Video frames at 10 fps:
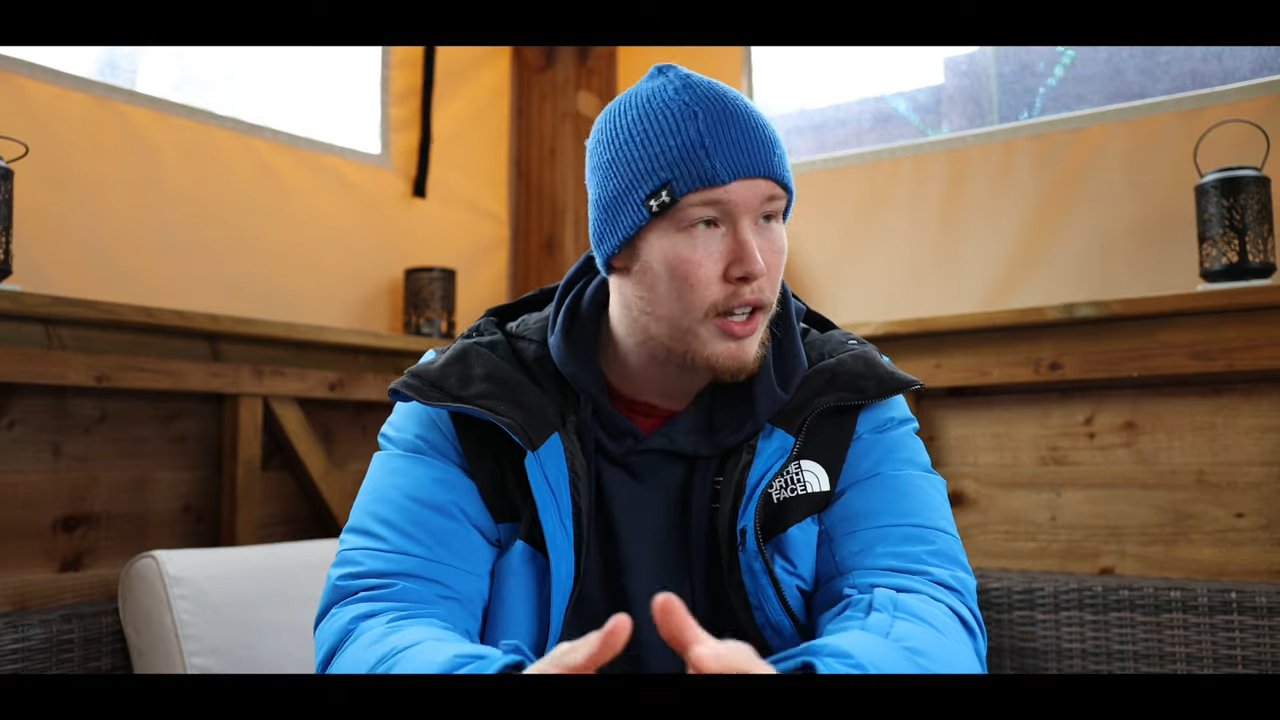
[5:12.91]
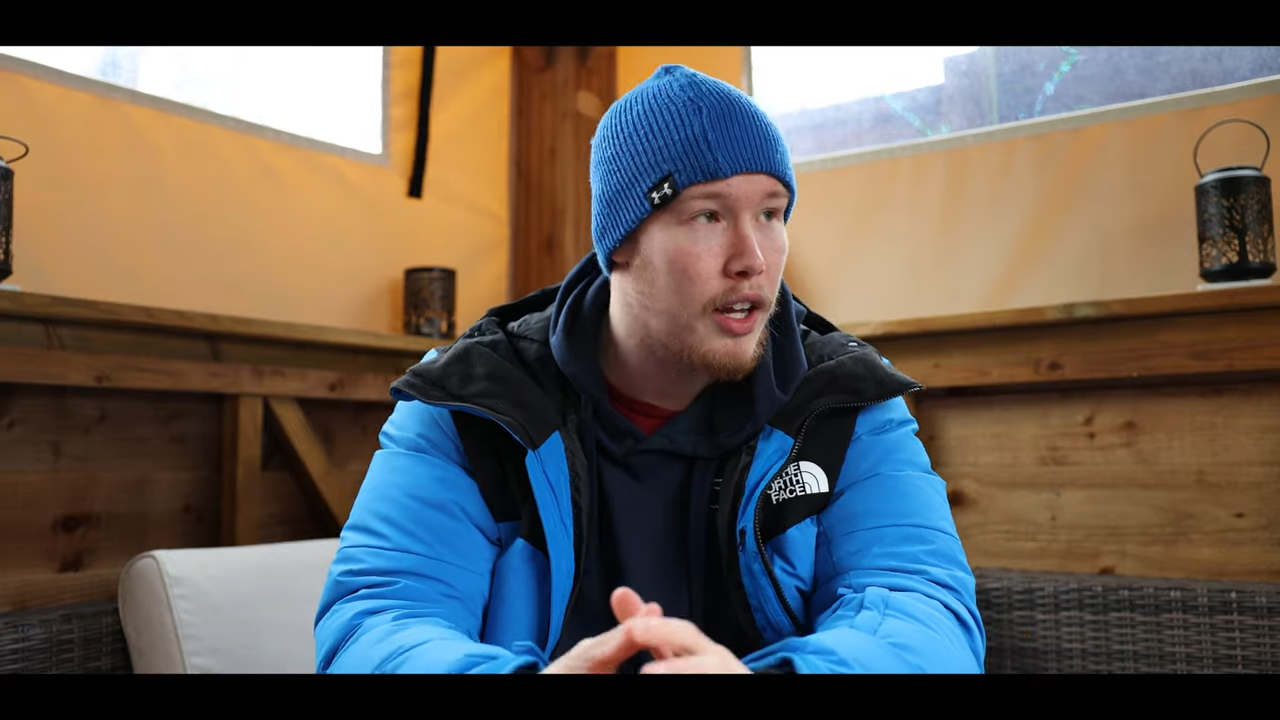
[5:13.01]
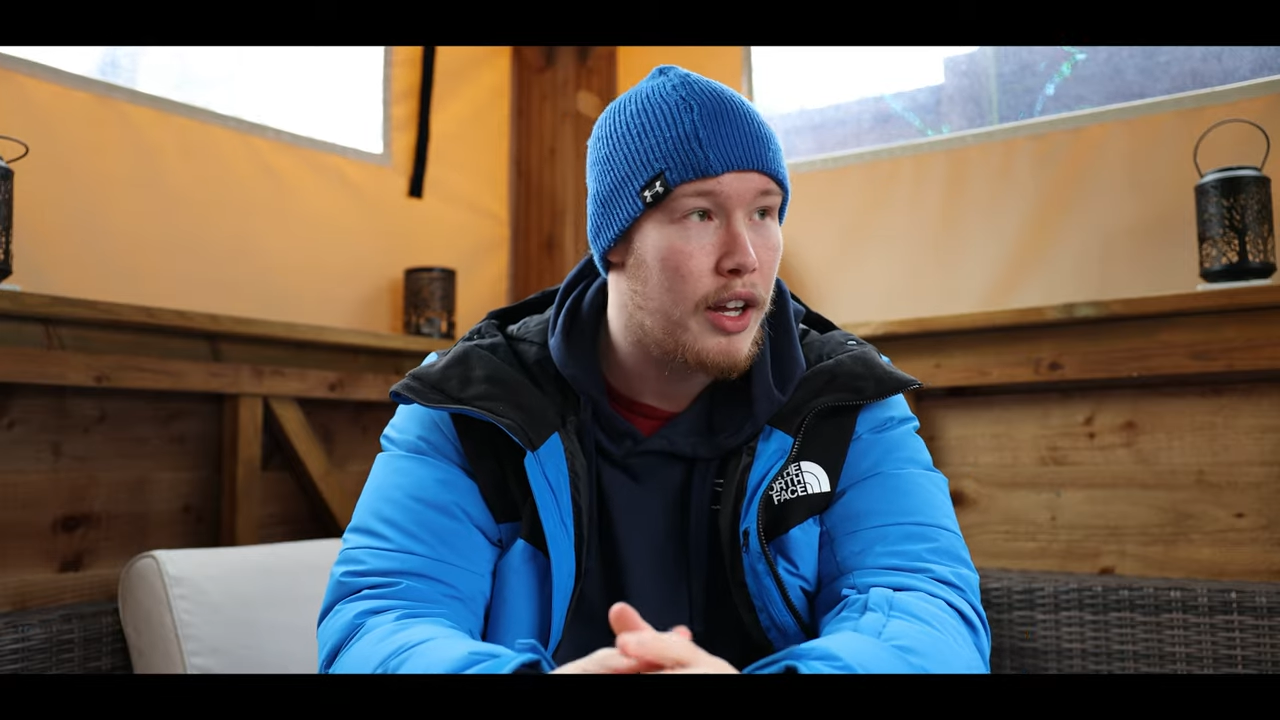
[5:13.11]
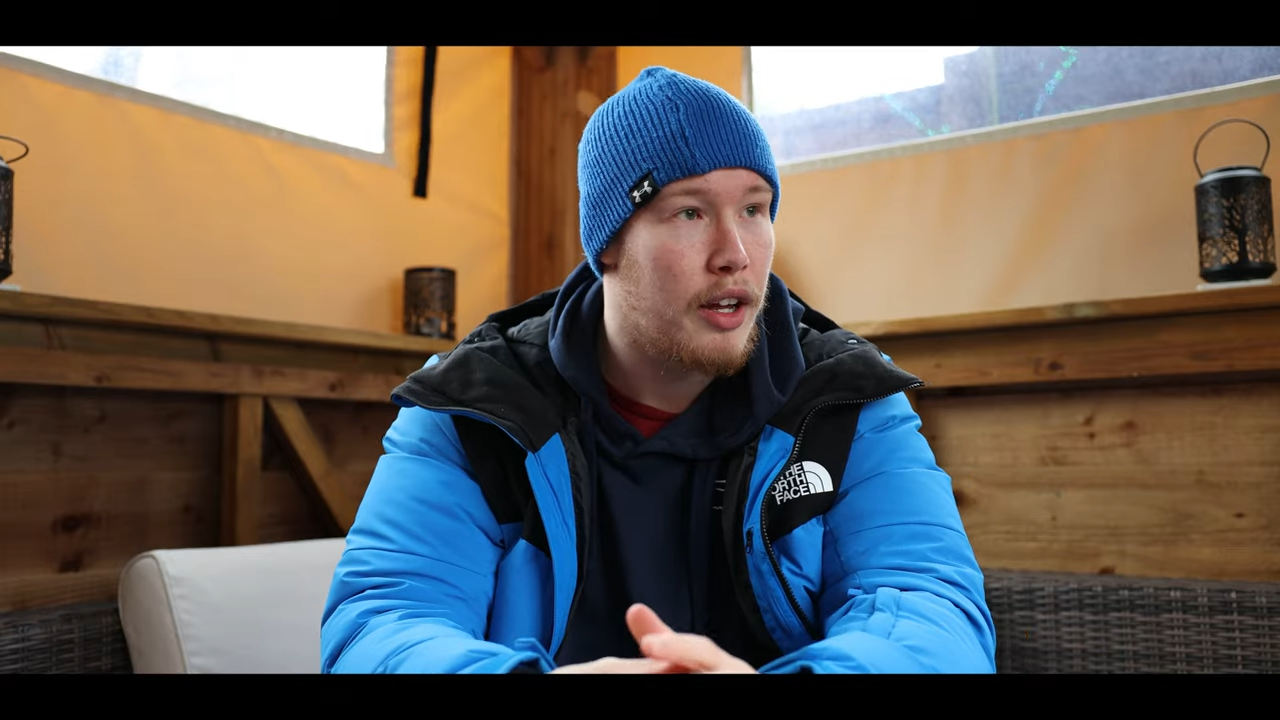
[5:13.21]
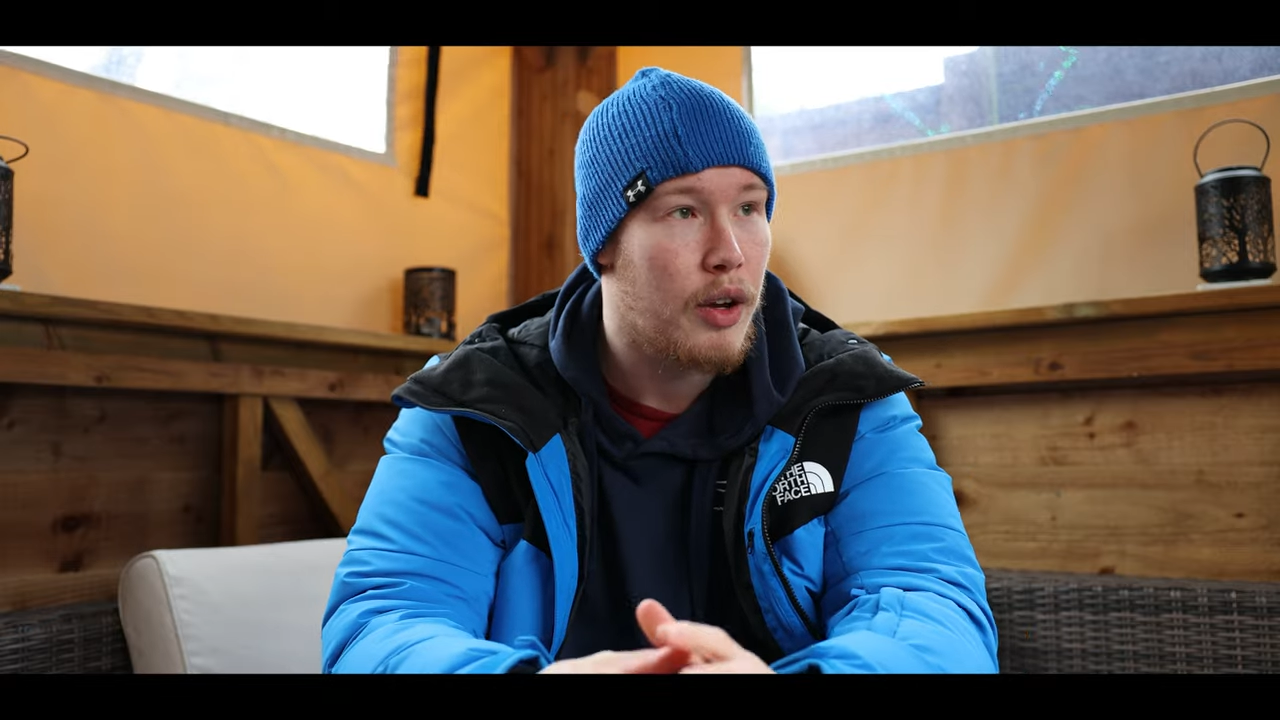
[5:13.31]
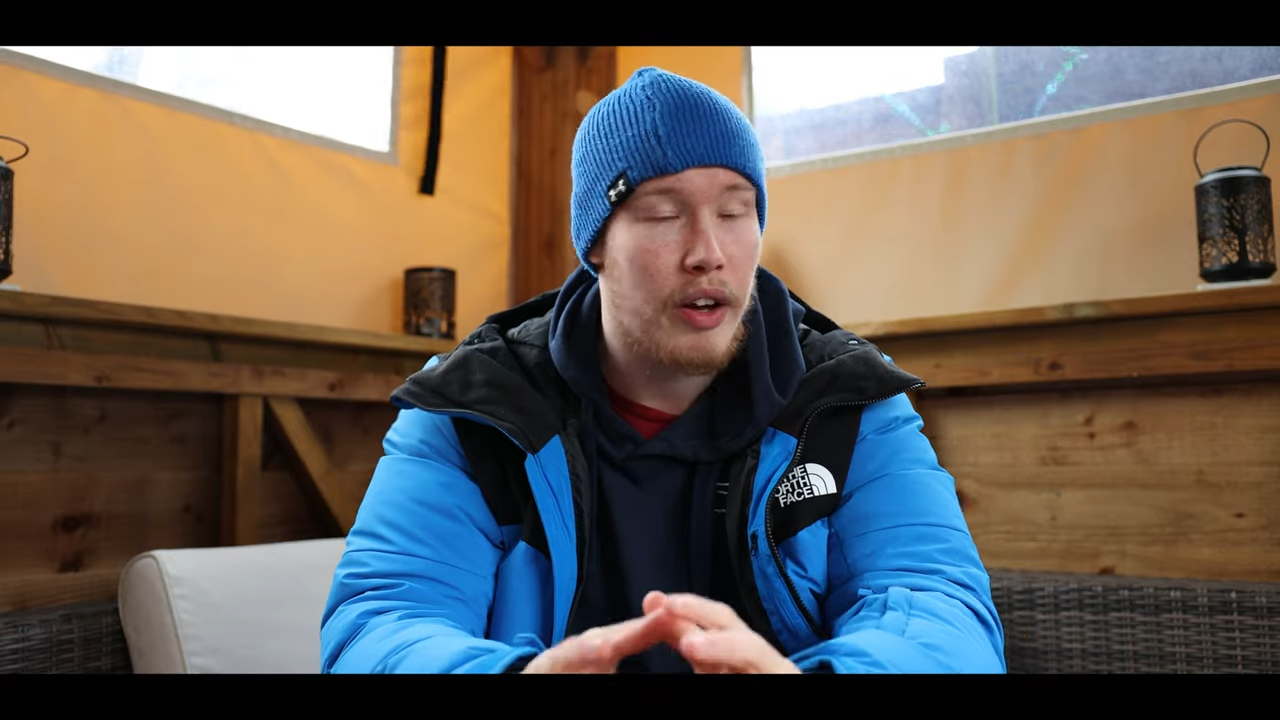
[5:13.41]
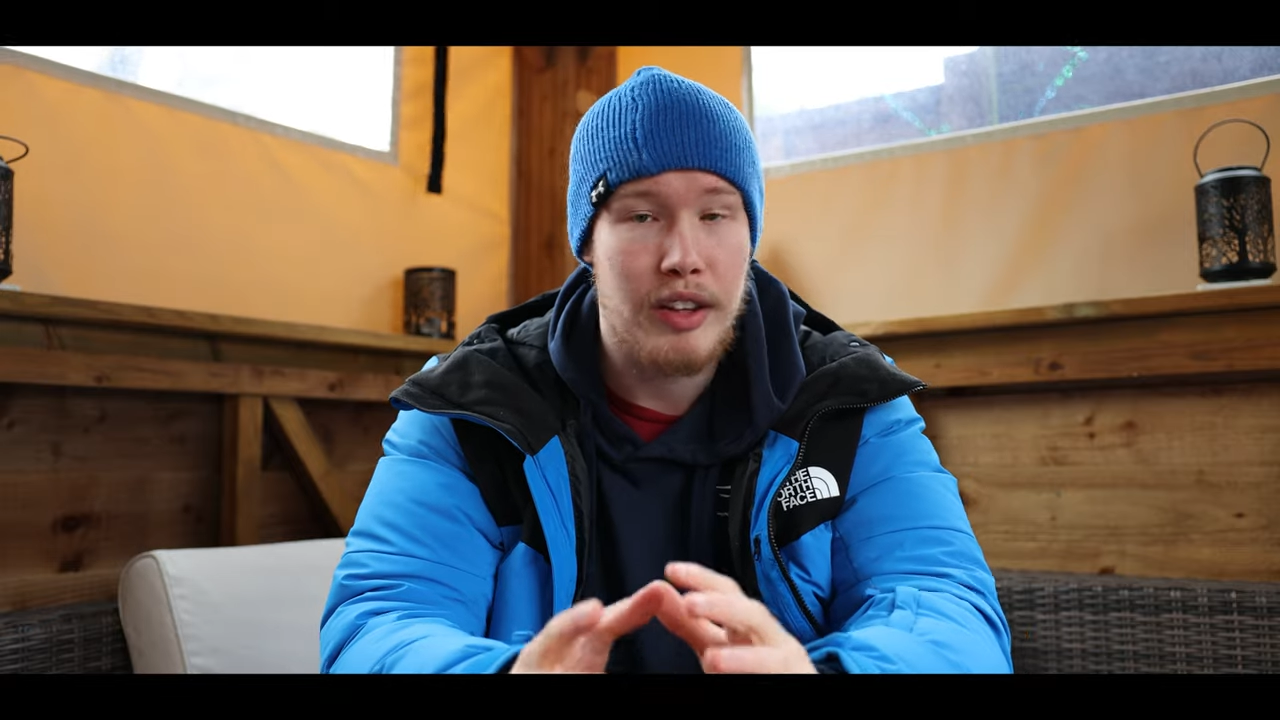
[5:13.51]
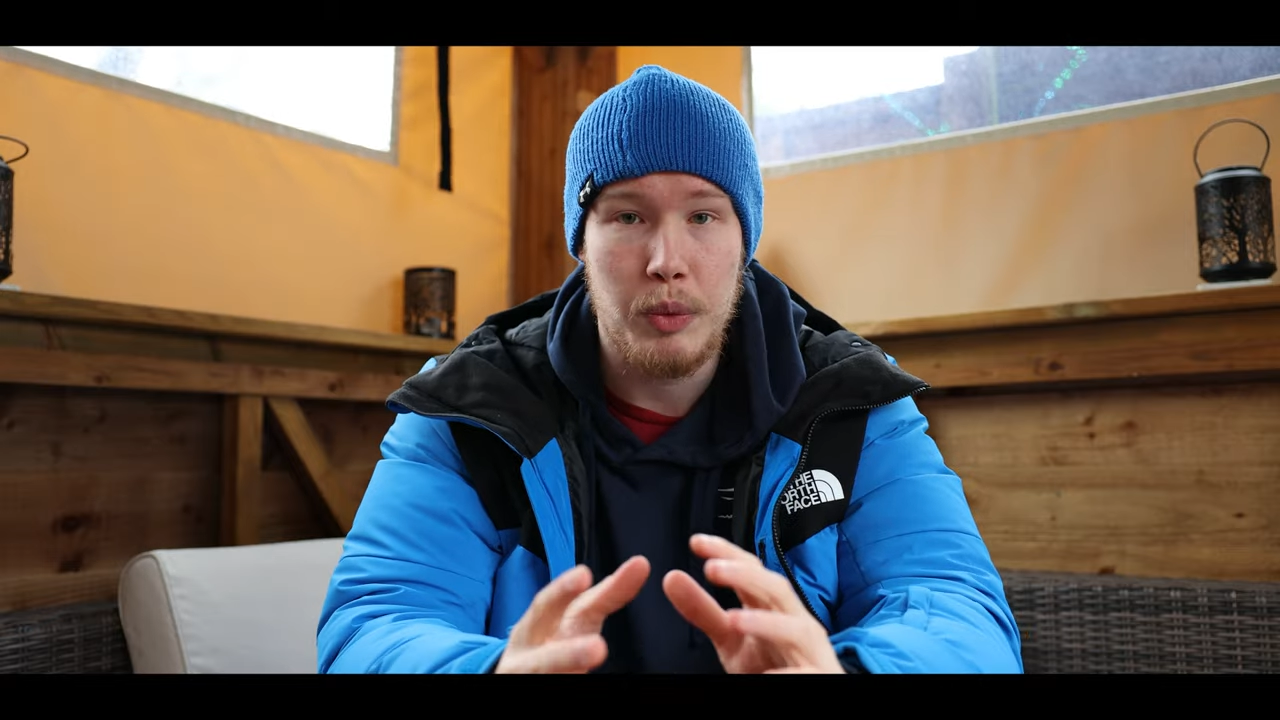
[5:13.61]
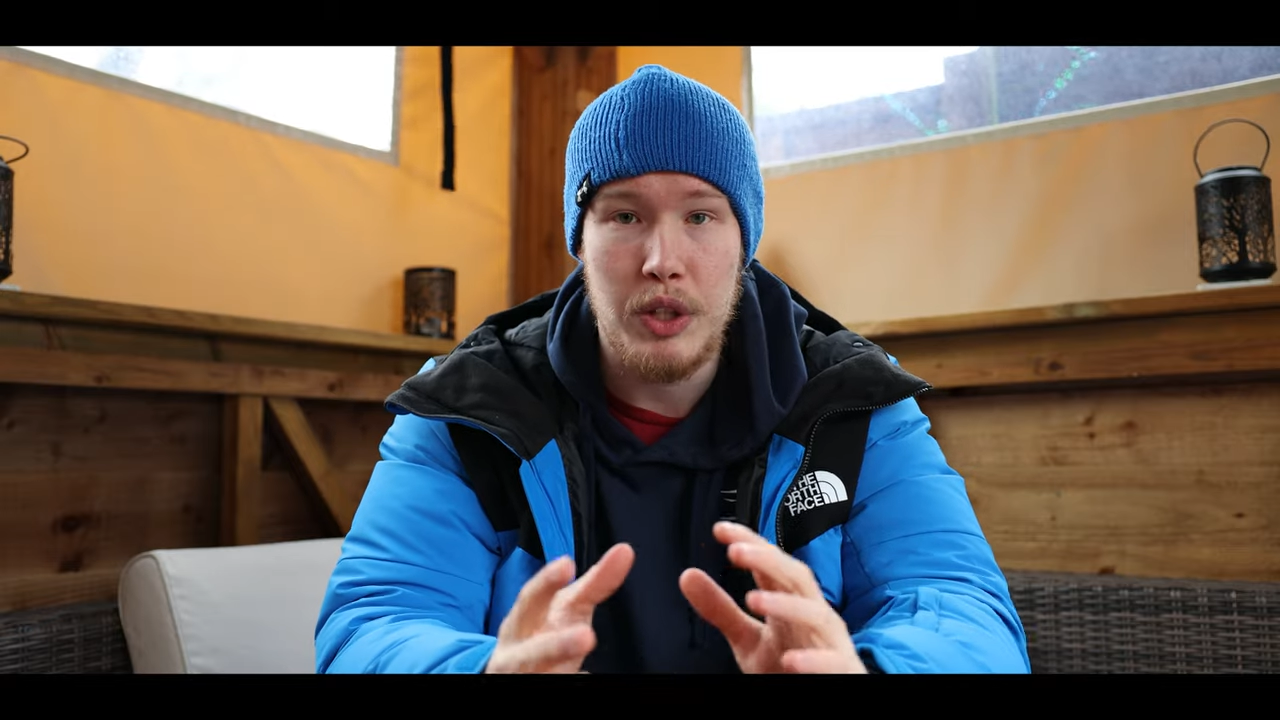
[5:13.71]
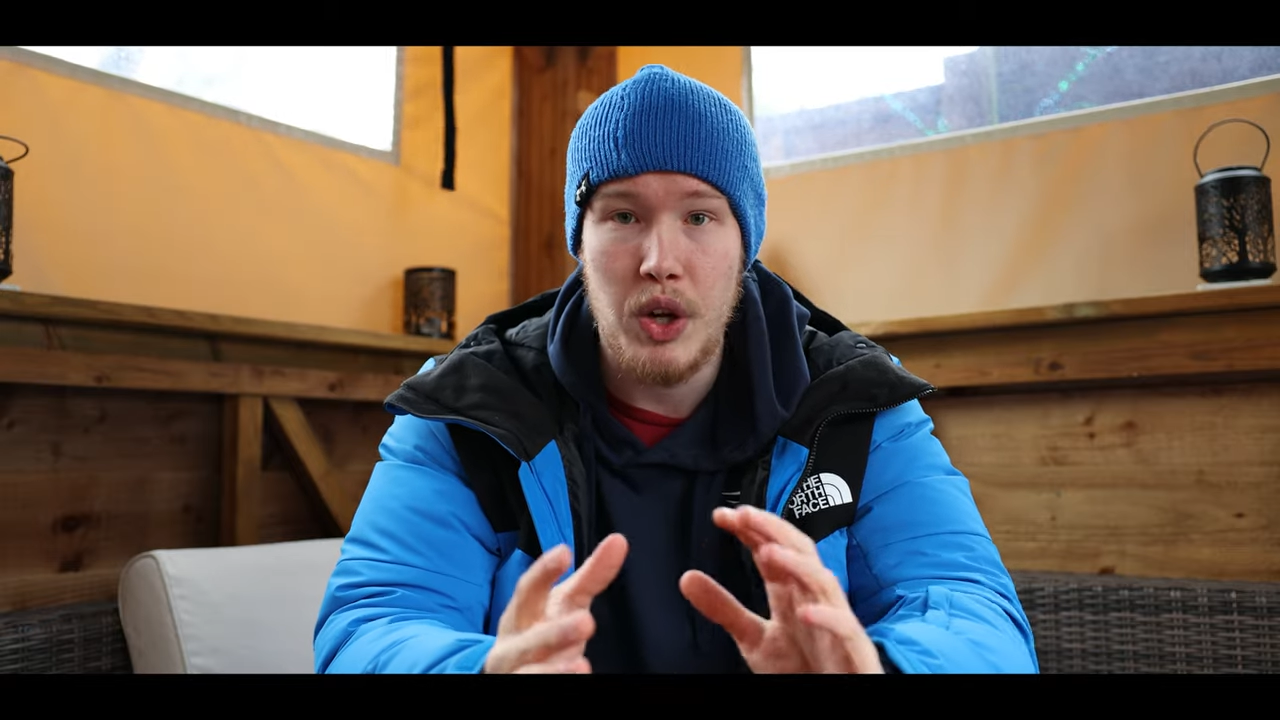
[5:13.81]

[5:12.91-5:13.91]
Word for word: Uh, I think we